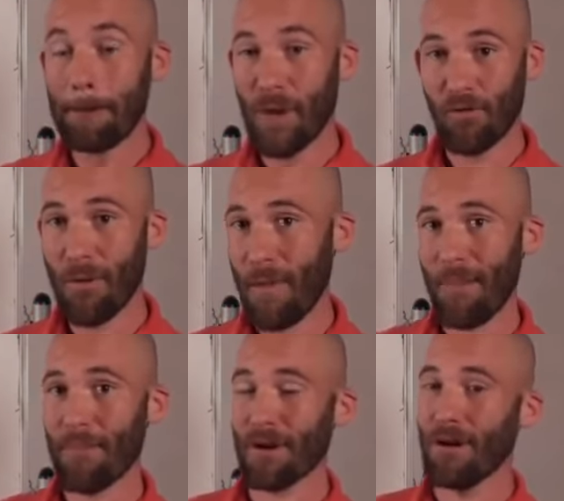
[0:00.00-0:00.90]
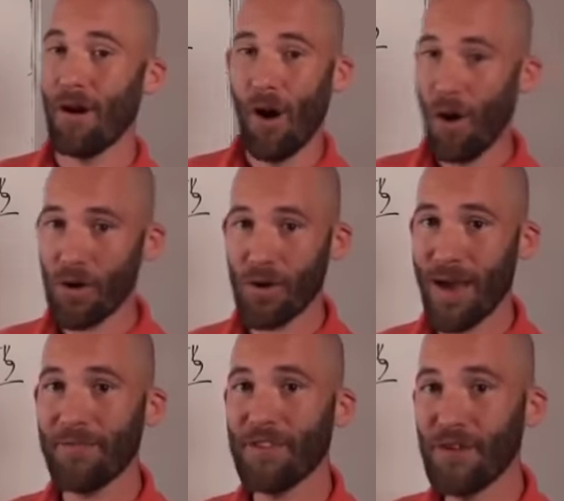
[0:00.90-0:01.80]
but remember, all you
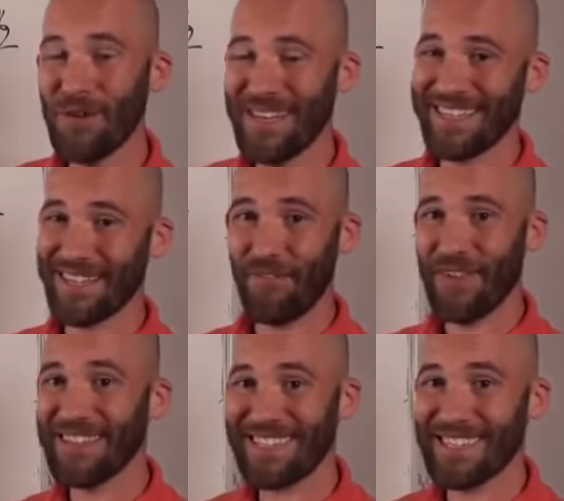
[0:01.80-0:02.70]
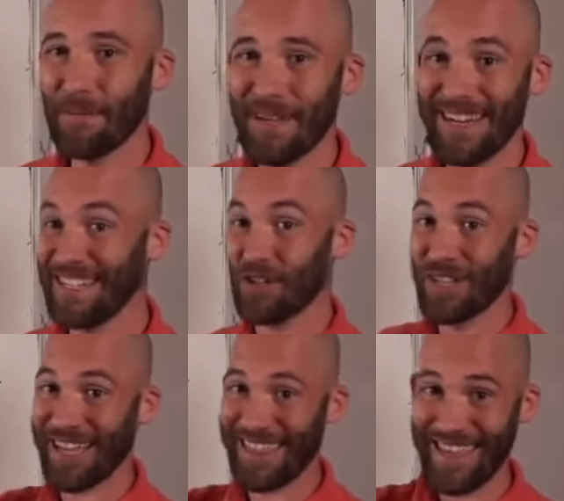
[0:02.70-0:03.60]
have to do is convince somebody to
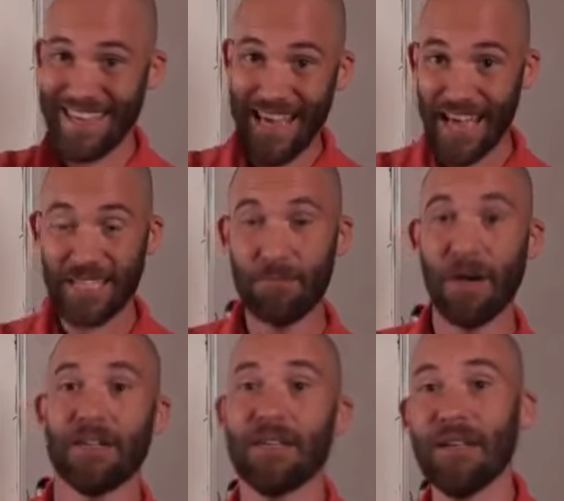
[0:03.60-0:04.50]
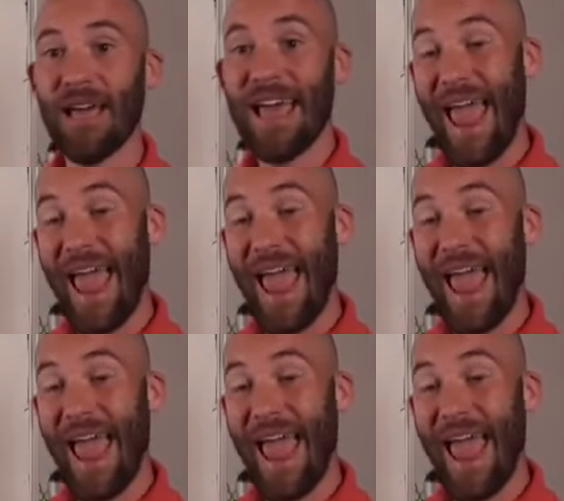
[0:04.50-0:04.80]
click the yes button,